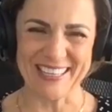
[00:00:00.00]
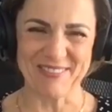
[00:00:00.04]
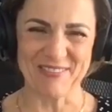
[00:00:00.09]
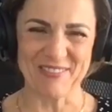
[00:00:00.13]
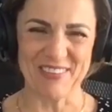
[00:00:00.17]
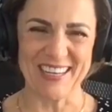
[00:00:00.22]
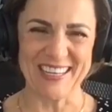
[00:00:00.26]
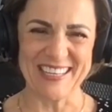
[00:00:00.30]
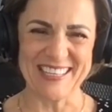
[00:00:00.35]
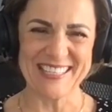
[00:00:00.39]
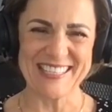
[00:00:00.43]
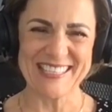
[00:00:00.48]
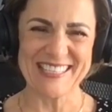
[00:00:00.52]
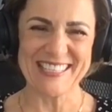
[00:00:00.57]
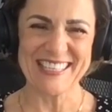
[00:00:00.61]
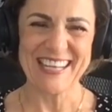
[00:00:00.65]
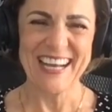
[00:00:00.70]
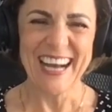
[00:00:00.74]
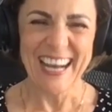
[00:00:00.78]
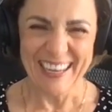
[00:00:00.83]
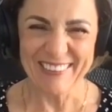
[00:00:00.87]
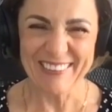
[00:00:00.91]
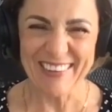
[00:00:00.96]
advice,
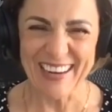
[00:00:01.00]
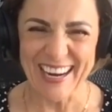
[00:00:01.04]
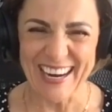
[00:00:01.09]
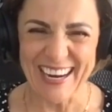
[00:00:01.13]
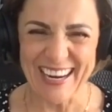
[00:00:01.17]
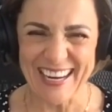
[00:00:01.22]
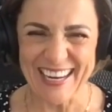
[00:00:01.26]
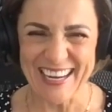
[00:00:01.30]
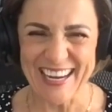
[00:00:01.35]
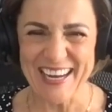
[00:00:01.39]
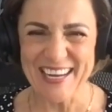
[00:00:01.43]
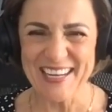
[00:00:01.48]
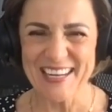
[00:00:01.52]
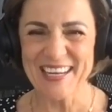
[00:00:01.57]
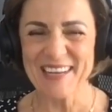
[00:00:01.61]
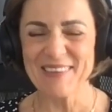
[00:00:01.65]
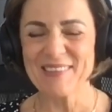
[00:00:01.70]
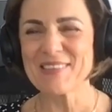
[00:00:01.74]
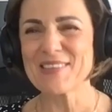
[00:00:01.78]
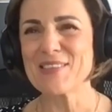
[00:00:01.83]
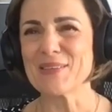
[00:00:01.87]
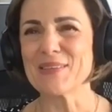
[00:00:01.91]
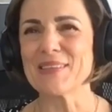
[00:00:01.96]
right? And I
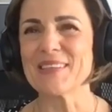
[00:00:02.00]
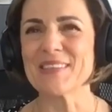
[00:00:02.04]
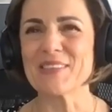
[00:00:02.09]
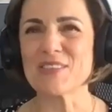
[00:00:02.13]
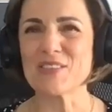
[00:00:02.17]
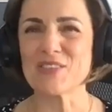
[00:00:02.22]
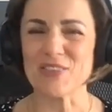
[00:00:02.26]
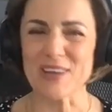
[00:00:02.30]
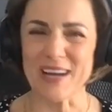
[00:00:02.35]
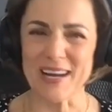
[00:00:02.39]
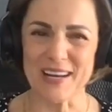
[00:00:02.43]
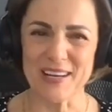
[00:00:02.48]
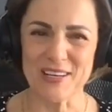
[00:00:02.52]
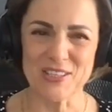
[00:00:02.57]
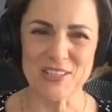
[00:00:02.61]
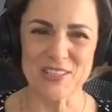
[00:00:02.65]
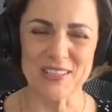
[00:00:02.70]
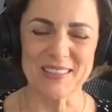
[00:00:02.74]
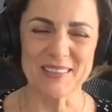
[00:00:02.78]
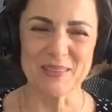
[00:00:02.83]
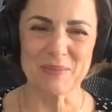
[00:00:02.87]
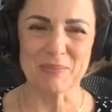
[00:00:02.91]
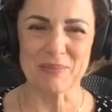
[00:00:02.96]
was doing the
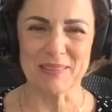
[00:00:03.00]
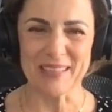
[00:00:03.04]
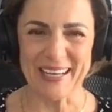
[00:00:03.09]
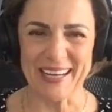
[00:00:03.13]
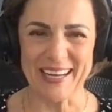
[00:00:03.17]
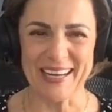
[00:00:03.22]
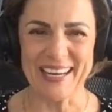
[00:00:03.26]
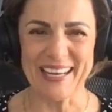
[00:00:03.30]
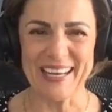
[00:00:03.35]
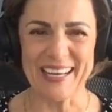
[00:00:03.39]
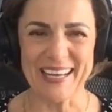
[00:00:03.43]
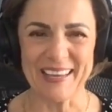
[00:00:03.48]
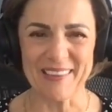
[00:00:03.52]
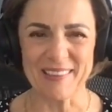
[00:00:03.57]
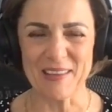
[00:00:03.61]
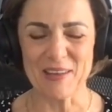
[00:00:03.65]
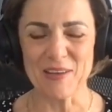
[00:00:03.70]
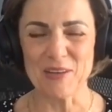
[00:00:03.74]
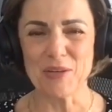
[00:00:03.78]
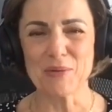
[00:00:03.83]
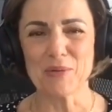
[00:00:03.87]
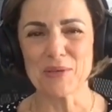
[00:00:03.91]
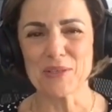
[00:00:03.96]
strategy and the planning, and then
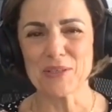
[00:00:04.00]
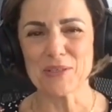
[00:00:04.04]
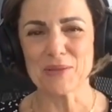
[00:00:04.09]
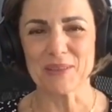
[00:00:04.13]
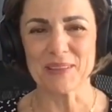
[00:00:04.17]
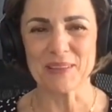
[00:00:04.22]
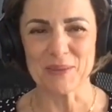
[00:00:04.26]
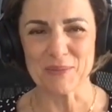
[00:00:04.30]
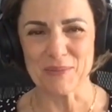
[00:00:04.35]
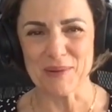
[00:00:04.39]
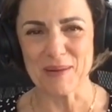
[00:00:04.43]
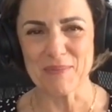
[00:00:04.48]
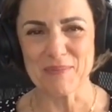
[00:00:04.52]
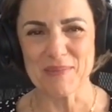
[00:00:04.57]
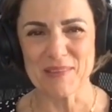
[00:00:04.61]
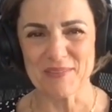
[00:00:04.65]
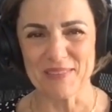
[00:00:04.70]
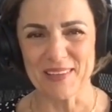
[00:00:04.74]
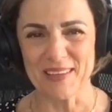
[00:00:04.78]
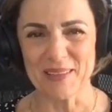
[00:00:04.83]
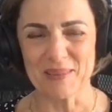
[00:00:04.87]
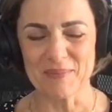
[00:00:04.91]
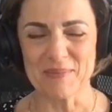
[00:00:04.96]
you were doing the web
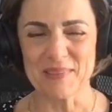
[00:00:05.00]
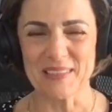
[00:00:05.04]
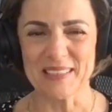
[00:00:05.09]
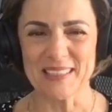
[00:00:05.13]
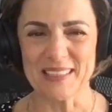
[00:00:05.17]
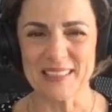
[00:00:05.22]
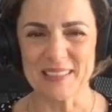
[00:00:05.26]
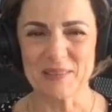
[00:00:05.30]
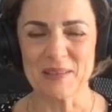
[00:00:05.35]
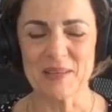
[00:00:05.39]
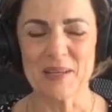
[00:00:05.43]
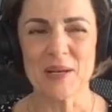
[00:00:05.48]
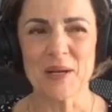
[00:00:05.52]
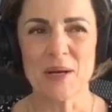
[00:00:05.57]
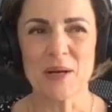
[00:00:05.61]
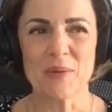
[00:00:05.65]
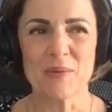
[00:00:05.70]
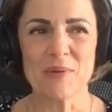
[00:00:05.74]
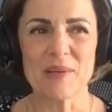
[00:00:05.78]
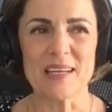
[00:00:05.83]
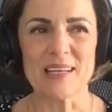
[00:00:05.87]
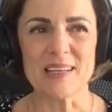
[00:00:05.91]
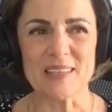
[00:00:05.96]
development. And
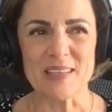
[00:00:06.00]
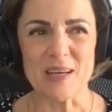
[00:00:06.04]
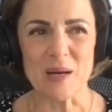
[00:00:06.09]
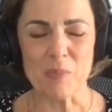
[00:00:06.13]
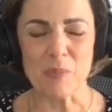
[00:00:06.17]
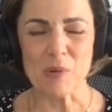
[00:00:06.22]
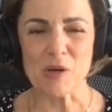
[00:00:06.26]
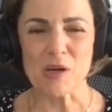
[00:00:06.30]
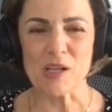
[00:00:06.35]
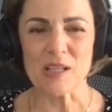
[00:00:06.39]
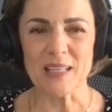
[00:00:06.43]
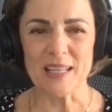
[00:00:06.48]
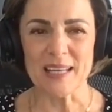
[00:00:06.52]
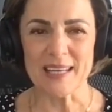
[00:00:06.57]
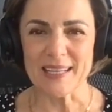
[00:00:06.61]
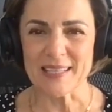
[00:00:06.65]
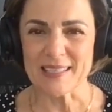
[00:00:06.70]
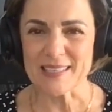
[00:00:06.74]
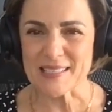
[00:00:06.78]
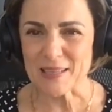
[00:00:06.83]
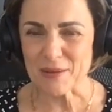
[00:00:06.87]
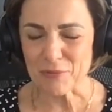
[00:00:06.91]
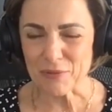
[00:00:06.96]
we had a couple
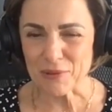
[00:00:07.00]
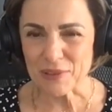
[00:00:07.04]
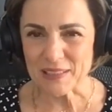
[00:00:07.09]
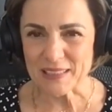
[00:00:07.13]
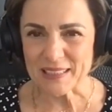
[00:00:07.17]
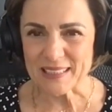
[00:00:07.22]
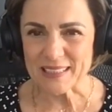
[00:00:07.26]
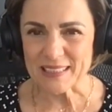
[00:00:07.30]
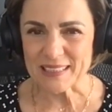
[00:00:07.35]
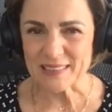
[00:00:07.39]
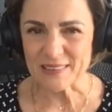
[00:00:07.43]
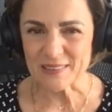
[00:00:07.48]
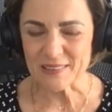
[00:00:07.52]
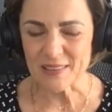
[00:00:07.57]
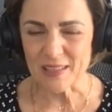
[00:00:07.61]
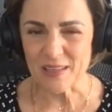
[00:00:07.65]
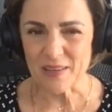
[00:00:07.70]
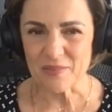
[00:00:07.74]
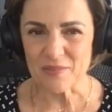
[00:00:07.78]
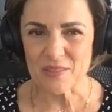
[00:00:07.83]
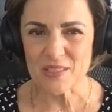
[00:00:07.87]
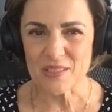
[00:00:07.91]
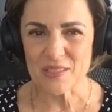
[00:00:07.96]
clients that really
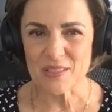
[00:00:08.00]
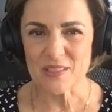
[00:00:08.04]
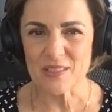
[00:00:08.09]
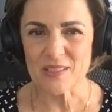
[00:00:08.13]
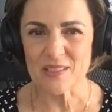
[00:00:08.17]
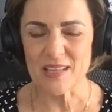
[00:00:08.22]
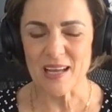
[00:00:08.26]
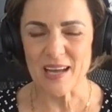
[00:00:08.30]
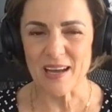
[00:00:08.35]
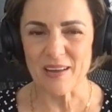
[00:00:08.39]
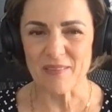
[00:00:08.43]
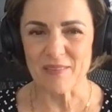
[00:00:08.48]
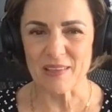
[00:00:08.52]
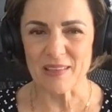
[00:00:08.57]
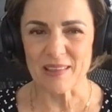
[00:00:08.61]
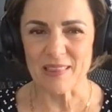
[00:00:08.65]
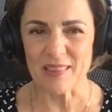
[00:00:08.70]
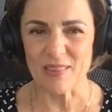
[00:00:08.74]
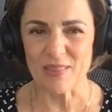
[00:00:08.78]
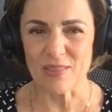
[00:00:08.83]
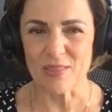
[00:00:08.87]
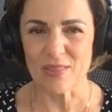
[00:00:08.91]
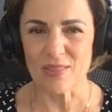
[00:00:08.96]
loved
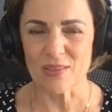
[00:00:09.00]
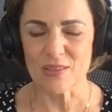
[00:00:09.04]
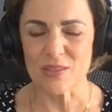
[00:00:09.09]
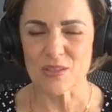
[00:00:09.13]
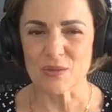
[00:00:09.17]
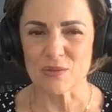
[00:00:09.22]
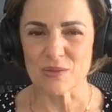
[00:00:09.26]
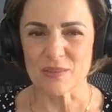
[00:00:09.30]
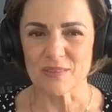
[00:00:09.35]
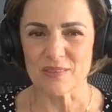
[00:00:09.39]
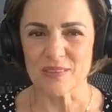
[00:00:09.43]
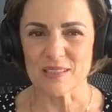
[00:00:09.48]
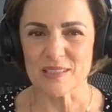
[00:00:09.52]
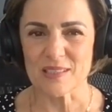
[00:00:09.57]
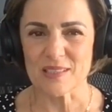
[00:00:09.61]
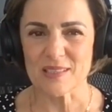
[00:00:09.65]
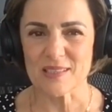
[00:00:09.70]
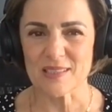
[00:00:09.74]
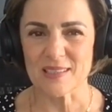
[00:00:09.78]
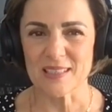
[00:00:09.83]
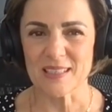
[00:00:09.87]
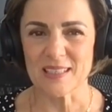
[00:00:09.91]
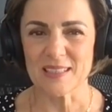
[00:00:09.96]
having the two of
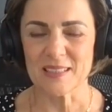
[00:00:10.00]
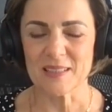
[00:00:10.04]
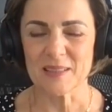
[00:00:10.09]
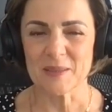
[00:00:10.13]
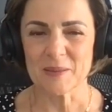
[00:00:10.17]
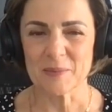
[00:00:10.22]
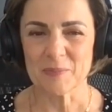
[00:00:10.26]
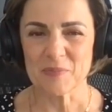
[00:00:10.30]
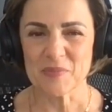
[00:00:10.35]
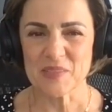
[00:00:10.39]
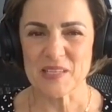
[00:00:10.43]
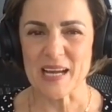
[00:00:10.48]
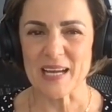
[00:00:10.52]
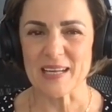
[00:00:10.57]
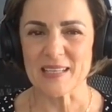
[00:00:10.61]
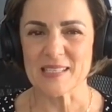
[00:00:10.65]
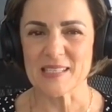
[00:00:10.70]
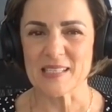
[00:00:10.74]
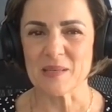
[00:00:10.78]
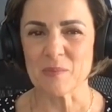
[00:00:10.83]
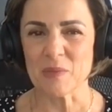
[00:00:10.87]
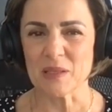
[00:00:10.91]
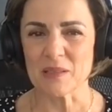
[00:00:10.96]
us tag
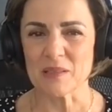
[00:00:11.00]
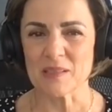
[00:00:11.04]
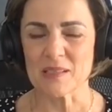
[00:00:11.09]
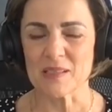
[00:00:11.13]
team on